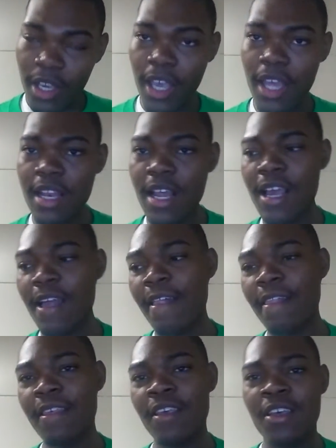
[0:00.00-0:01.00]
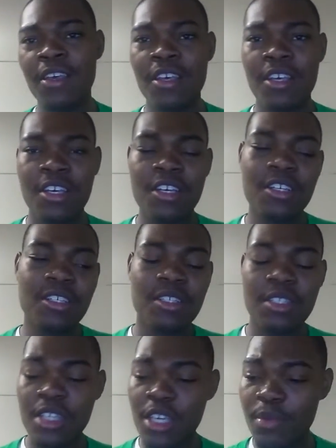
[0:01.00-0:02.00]
then
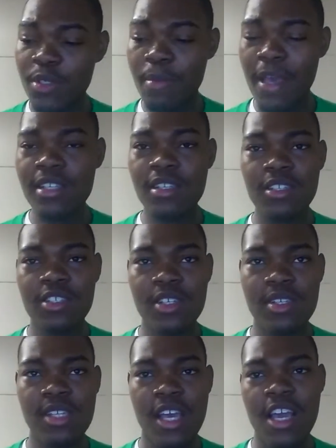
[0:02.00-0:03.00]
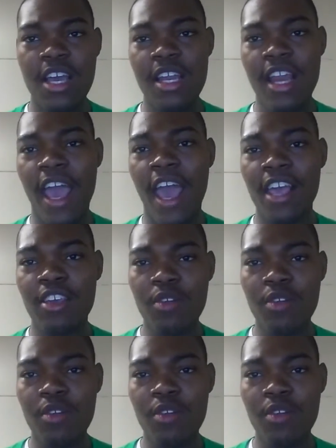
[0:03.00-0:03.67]
he was basically just saying that,